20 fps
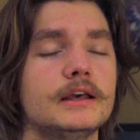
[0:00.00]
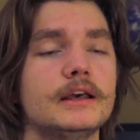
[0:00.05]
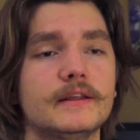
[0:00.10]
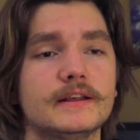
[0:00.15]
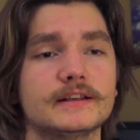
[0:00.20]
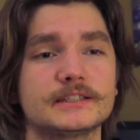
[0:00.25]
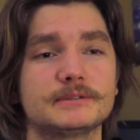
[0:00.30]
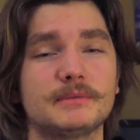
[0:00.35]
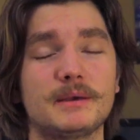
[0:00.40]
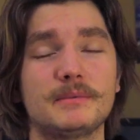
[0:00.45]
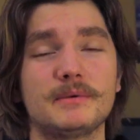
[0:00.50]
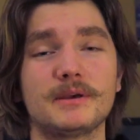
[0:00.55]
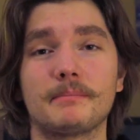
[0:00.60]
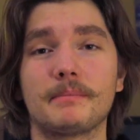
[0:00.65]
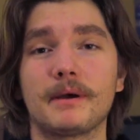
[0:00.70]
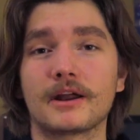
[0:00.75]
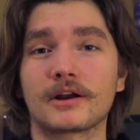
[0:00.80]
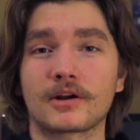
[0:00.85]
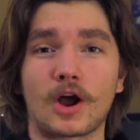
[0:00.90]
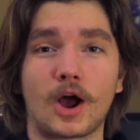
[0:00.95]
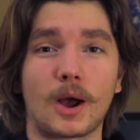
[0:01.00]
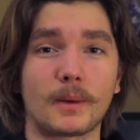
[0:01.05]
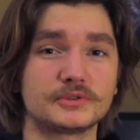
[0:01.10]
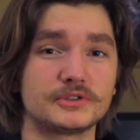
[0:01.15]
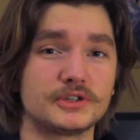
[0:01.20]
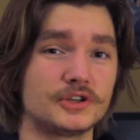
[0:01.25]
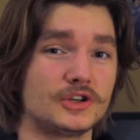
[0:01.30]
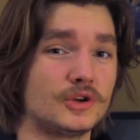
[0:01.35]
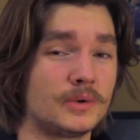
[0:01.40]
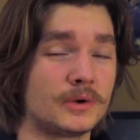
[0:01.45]
This is maybe a better
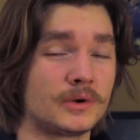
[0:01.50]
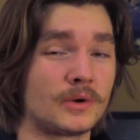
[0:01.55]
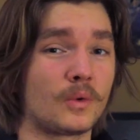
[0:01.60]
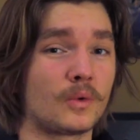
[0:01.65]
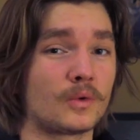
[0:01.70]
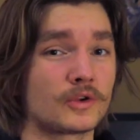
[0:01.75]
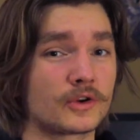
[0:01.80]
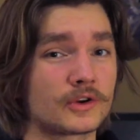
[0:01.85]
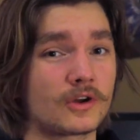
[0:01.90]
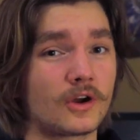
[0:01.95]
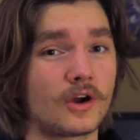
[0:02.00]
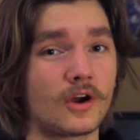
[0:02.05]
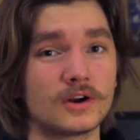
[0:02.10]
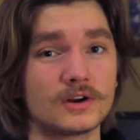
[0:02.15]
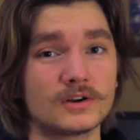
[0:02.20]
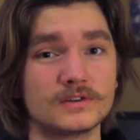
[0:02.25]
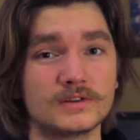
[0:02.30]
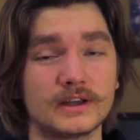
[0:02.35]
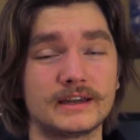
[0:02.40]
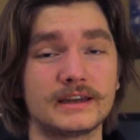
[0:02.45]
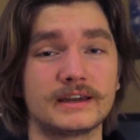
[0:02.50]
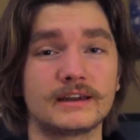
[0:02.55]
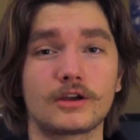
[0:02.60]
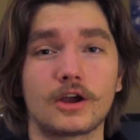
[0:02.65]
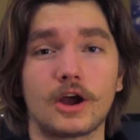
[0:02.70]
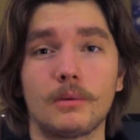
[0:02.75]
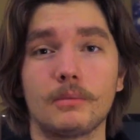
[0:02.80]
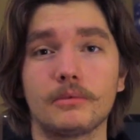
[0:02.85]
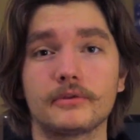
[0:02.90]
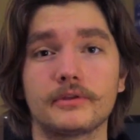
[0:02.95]
option to do in older cars that didn't
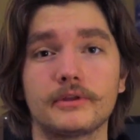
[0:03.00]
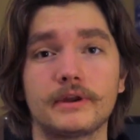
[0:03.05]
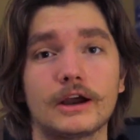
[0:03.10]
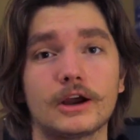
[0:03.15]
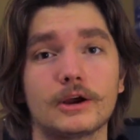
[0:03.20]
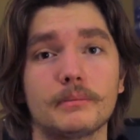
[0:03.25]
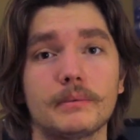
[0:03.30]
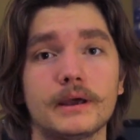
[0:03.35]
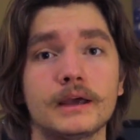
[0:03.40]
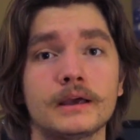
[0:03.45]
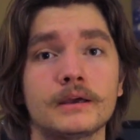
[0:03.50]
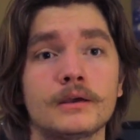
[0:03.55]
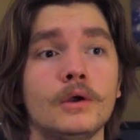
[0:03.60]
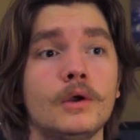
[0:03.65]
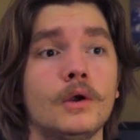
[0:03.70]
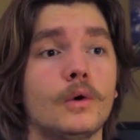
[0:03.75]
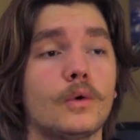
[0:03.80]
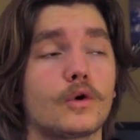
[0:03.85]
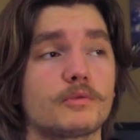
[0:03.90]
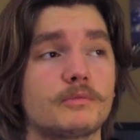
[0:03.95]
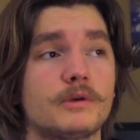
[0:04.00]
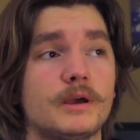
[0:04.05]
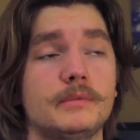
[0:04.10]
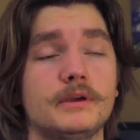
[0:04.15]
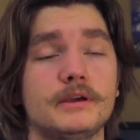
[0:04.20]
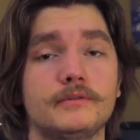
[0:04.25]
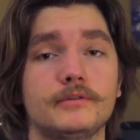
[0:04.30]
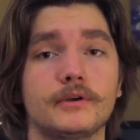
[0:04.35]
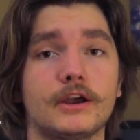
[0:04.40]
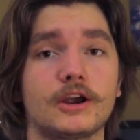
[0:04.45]
come with an airbag, or maybe
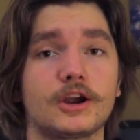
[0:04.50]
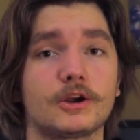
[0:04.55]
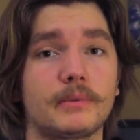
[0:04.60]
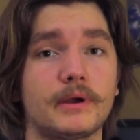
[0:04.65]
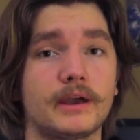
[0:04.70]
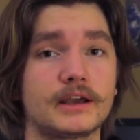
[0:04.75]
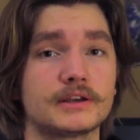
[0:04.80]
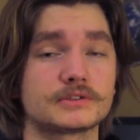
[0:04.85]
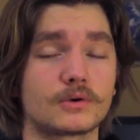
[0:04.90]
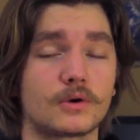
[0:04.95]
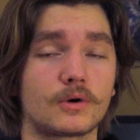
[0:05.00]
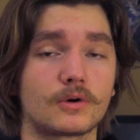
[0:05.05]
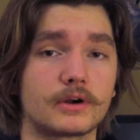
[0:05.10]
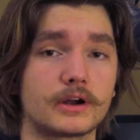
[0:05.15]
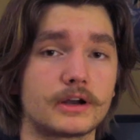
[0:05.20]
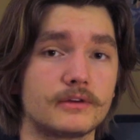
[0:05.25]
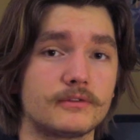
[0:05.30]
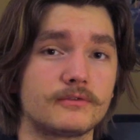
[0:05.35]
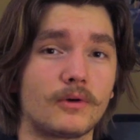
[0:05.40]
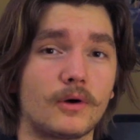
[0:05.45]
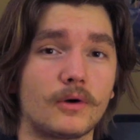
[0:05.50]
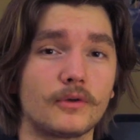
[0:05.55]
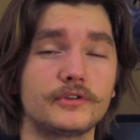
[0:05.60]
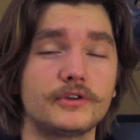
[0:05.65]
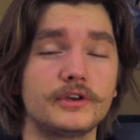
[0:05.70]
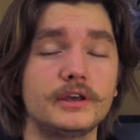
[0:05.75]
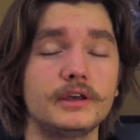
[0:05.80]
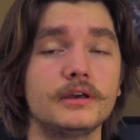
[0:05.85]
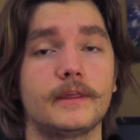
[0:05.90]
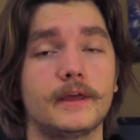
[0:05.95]
if your airbag is already
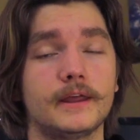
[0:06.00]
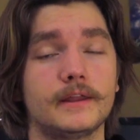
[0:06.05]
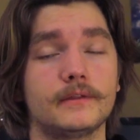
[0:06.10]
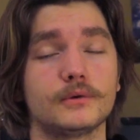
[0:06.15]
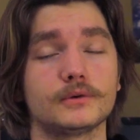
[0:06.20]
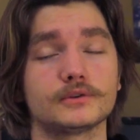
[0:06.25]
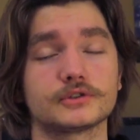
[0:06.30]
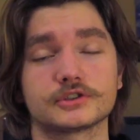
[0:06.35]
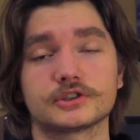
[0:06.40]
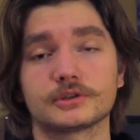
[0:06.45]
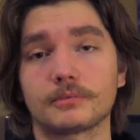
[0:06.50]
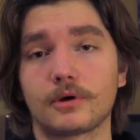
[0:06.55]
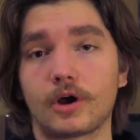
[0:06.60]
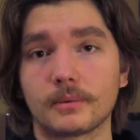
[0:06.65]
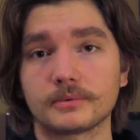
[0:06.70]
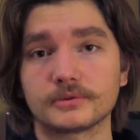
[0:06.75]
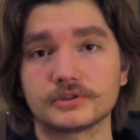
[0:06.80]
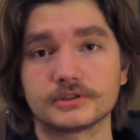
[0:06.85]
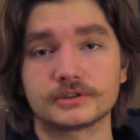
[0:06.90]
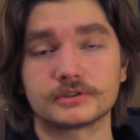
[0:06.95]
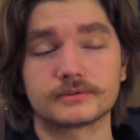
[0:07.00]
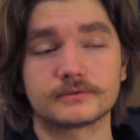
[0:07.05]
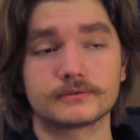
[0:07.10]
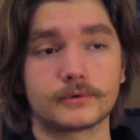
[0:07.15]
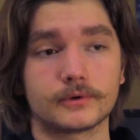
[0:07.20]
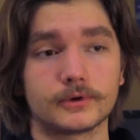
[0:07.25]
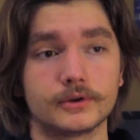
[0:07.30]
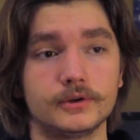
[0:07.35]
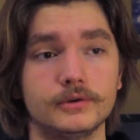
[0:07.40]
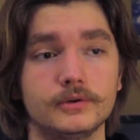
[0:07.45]
faulty, then those are some options
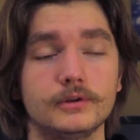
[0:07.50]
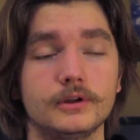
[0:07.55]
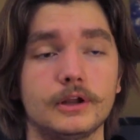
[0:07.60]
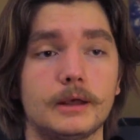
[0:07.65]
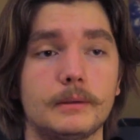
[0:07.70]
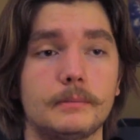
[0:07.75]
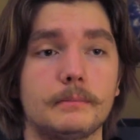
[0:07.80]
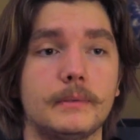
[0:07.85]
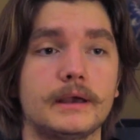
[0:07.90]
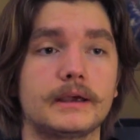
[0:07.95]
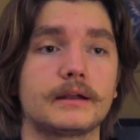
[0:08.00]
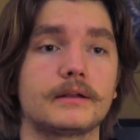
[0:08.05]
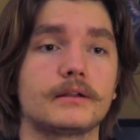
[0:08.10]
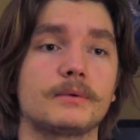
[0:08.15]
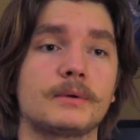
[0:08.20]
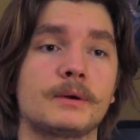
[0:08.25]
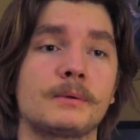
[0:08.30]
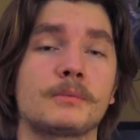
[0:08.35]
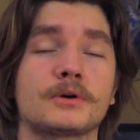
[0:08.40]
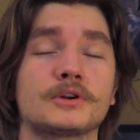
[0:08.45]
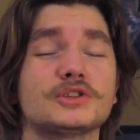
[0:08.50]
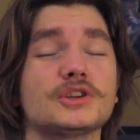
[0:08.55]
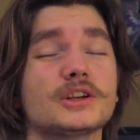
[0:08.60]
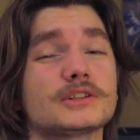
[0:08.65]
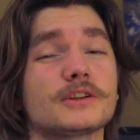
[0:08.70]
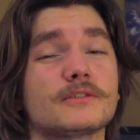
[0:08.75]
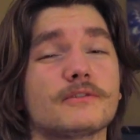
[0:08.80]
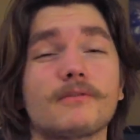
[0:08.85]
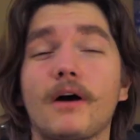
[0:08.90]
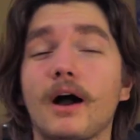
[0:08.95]
for you to make it a little bit more
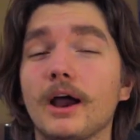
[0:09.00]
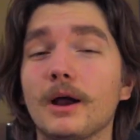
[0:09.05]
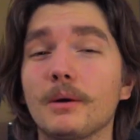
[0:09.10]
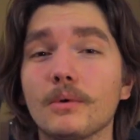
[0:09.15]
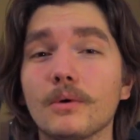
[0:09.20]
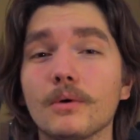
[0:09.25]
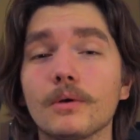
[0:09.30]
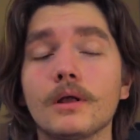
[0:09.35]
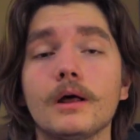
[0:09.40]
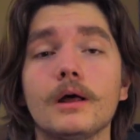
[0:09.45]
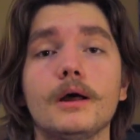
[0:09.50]
justifiable.